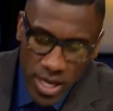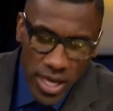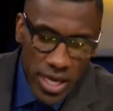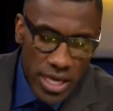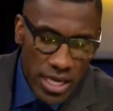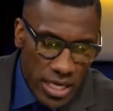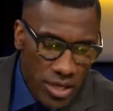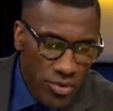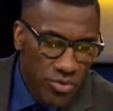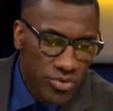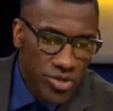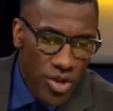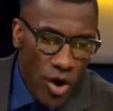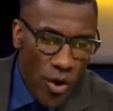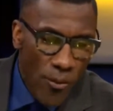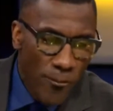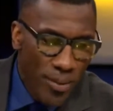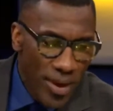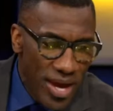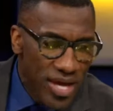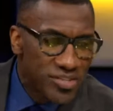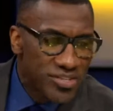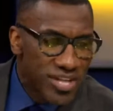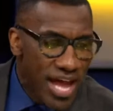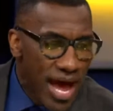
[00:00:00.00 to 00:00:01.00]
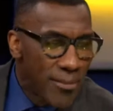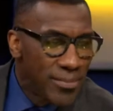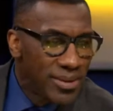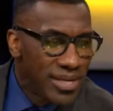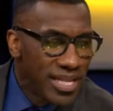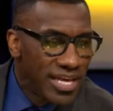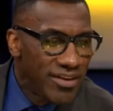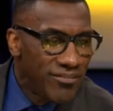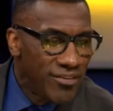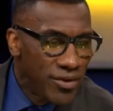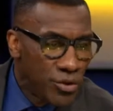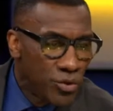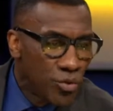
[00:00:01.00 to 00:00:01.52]
He was on pace. I
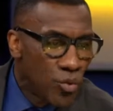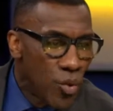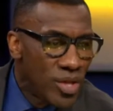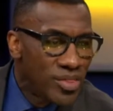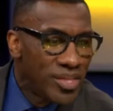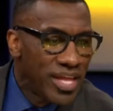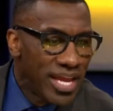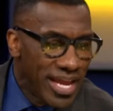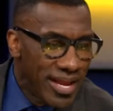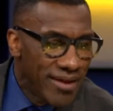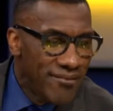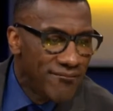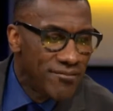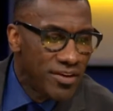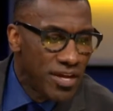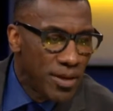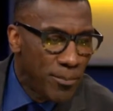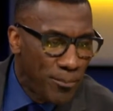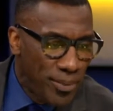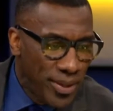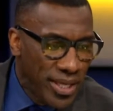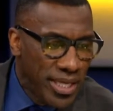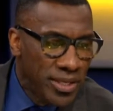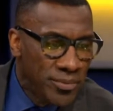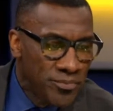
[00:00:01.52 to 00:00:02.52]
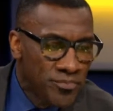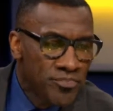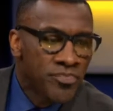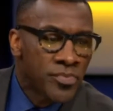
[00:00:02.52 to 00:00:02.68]
believe he would have won the MVP